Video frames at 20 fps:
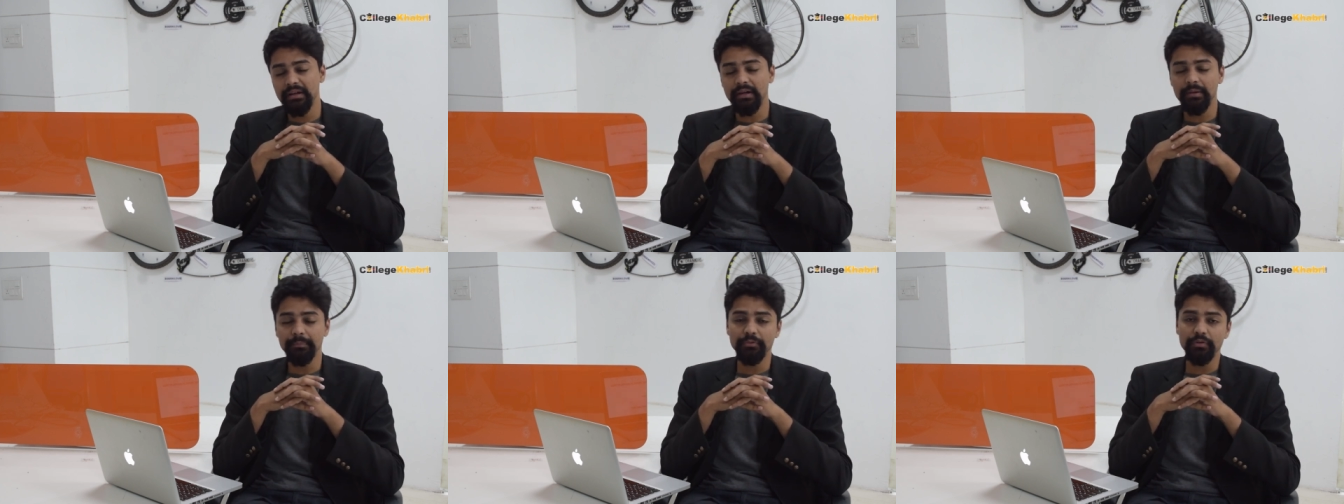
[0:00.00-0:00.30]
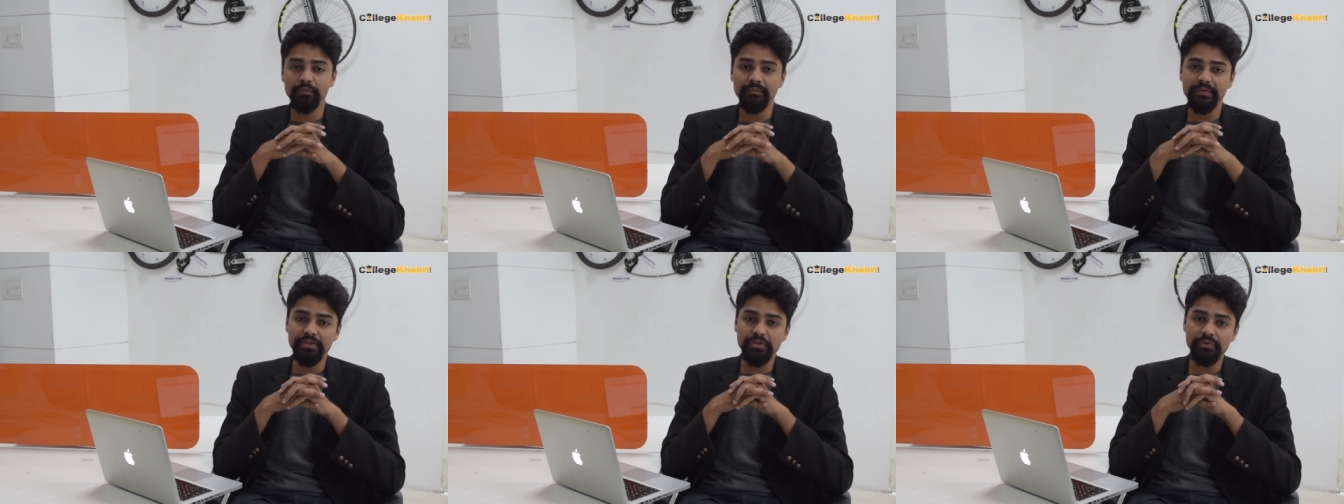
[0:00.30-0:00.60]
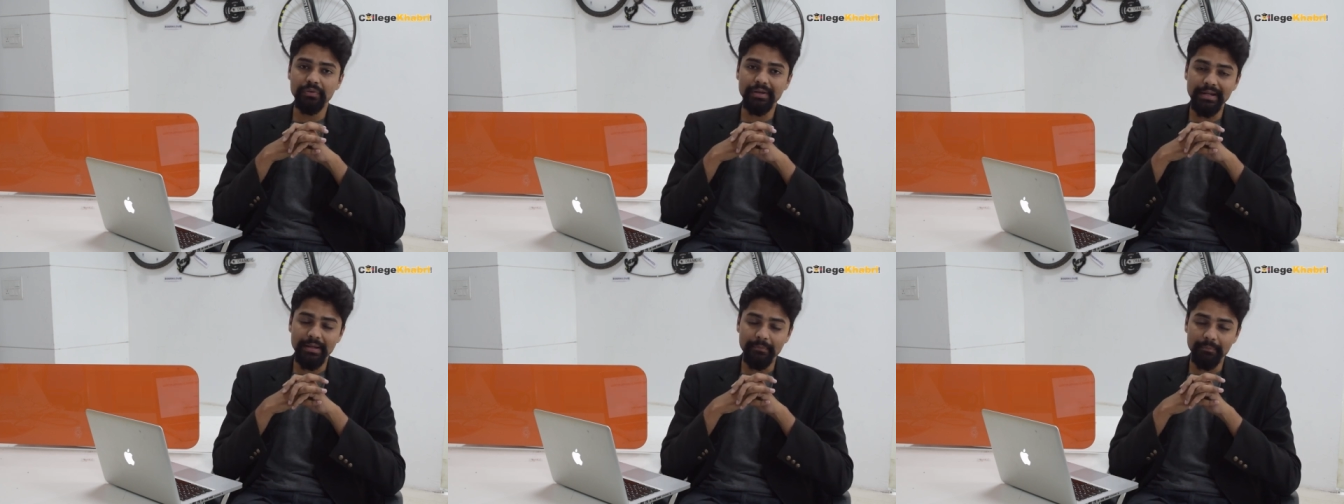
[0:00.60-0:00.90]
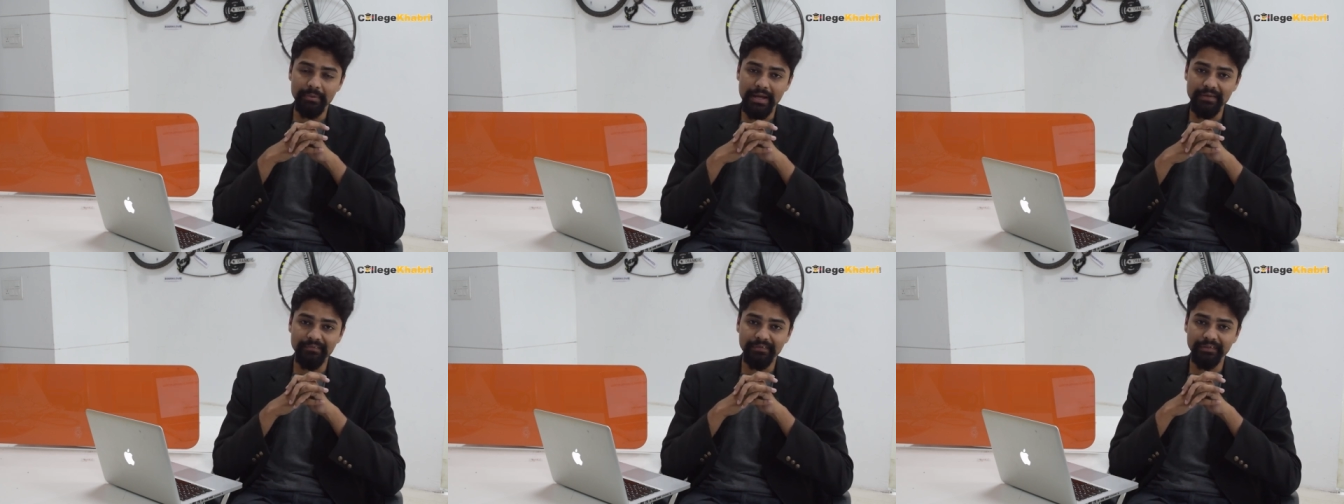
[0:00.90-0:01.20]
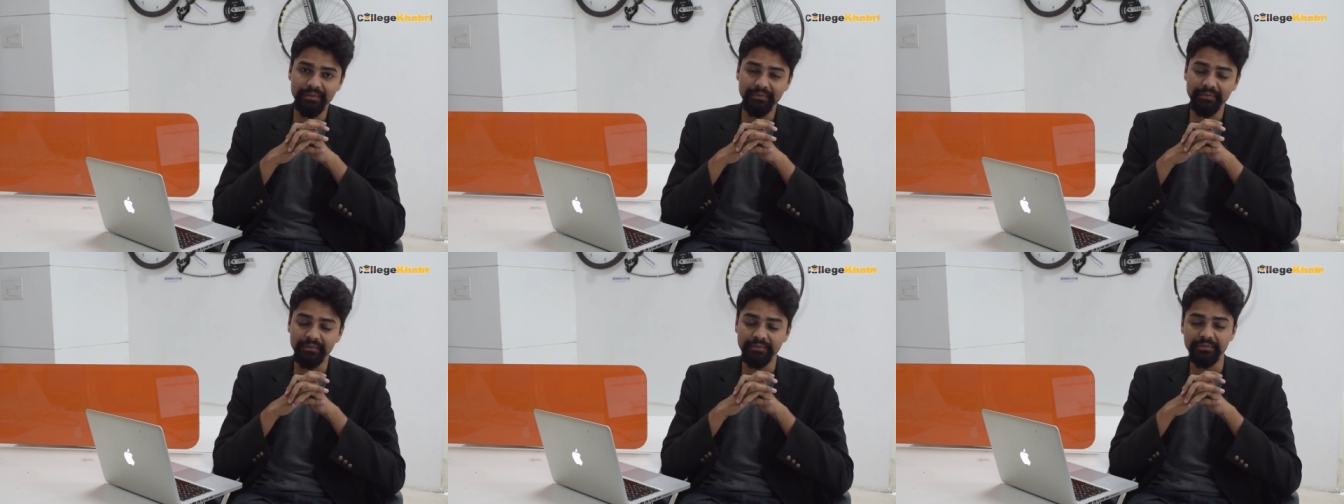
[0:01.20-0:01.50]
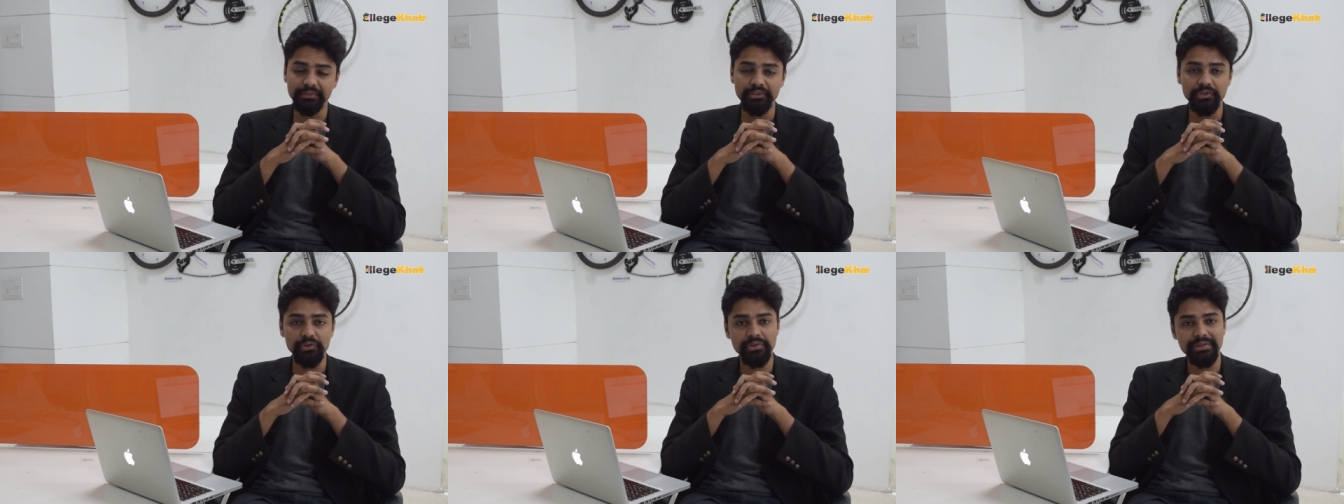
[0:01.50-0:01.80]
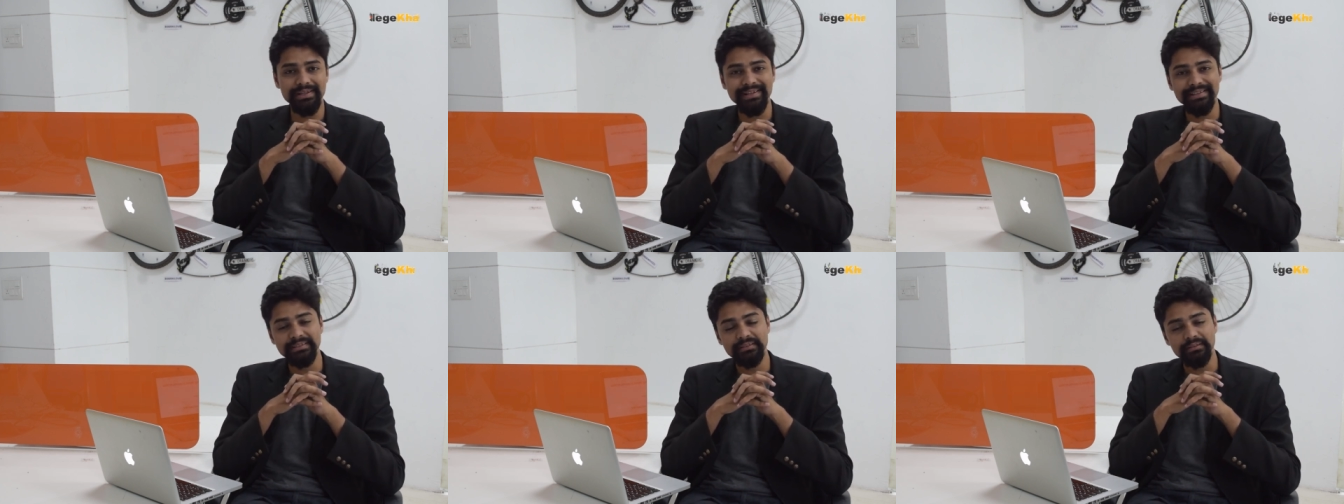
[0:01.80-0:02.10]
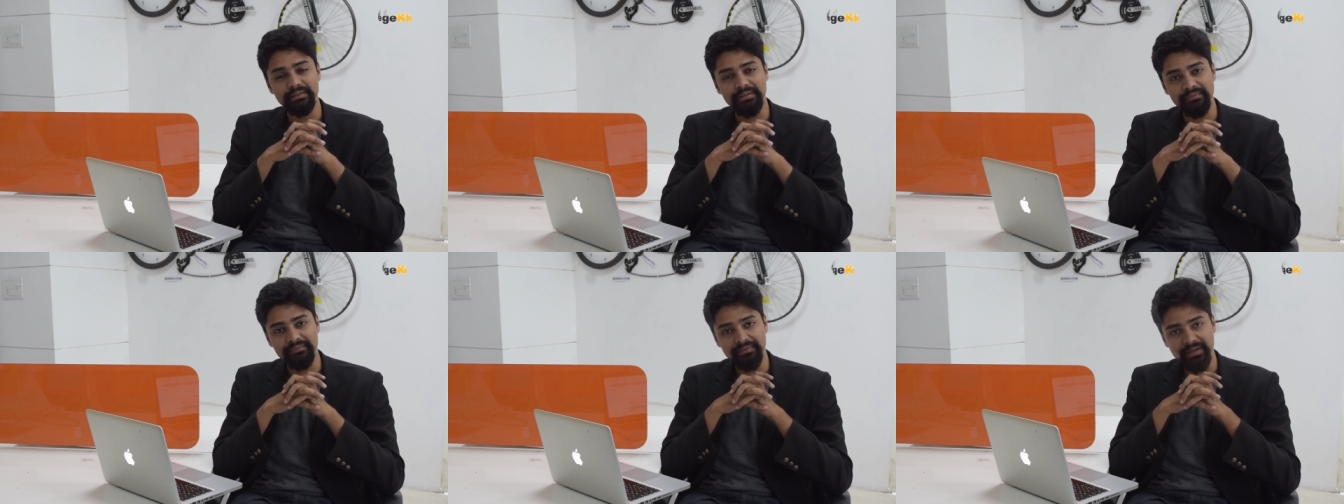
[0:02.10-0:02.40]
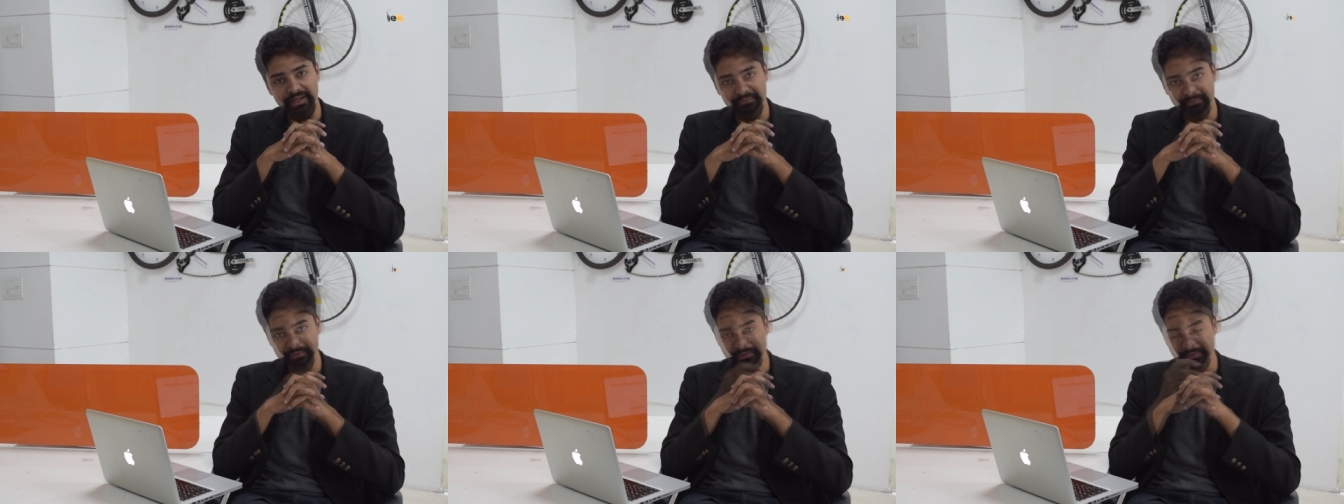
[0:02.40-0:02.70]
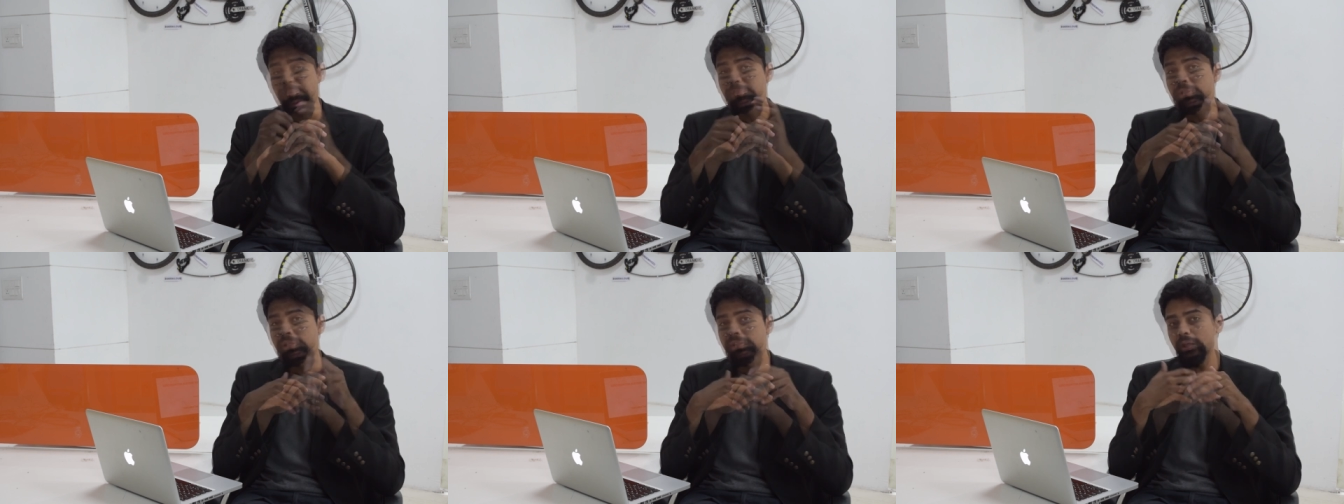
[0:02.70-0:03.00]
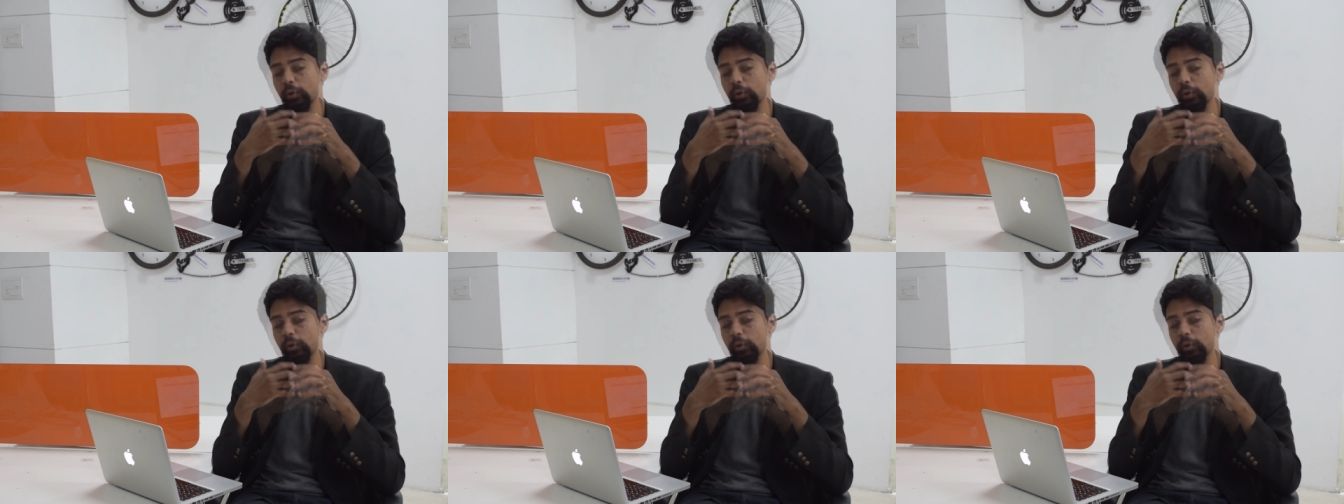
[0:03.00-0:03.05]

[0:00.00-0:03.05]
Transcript: up to which you can apply for this institution is 35 years.